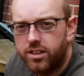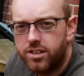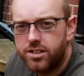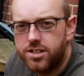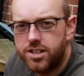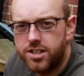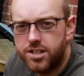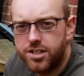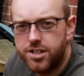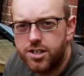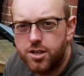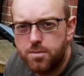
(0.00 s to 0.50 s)

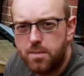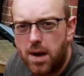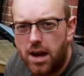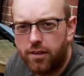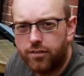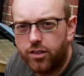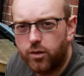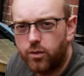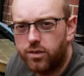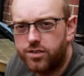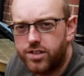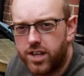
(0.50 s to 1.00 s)
So this is the
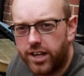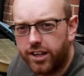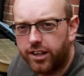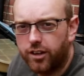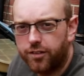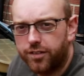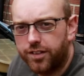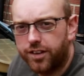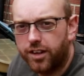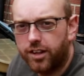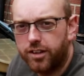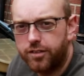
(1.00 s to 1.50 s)
MAF that we've taken
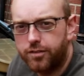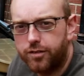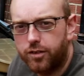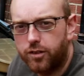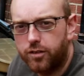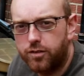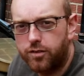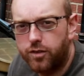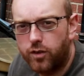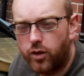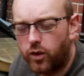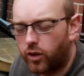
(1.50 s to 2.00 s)
off the
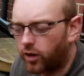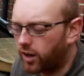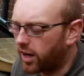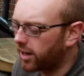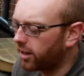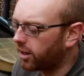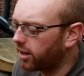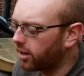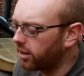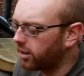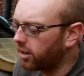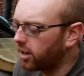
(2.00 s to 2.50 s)
944,
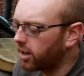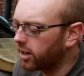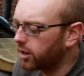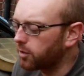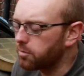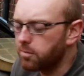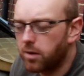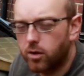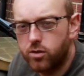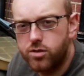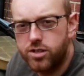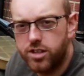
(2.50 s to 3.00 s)
and unlike
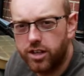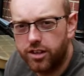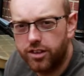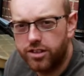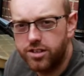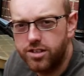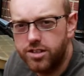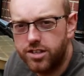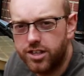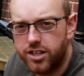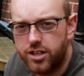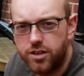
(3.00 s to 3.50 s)
most
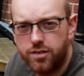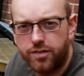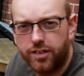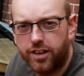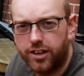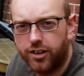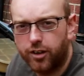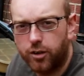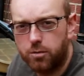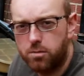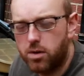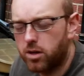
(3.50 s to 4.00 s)
others that you
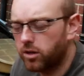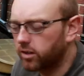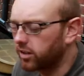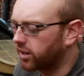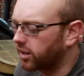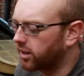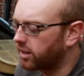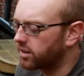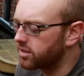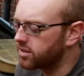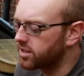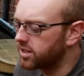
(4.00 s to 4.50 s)
find on modern
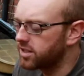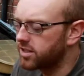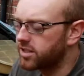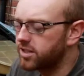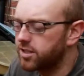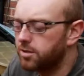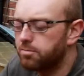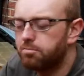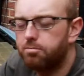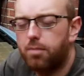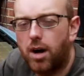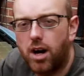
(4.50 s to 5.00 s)
cars, this
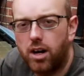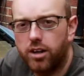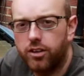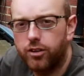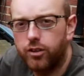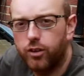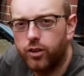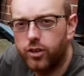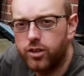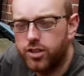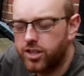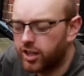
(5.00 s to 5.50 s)
is a barn
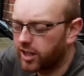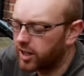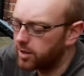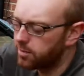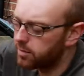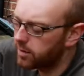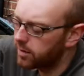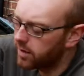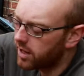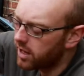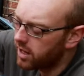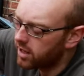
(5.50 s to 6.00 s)
door
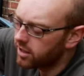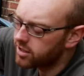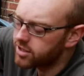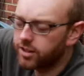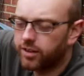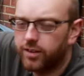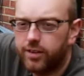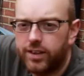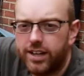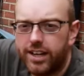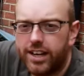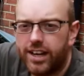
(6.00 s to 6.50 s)
type.
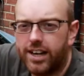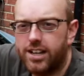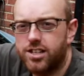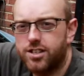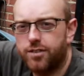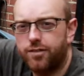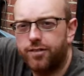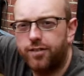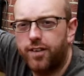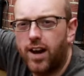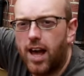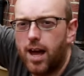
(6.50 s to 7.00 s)
So it has
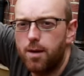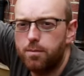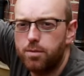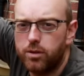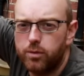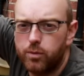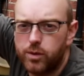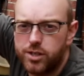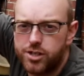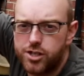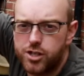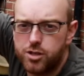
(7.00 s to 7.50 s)
a flap
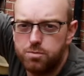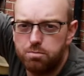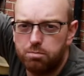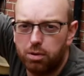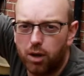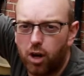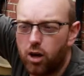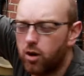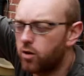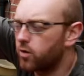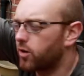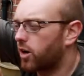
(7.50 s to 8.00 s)
which is
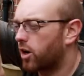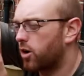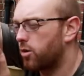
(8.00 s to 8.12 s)
blown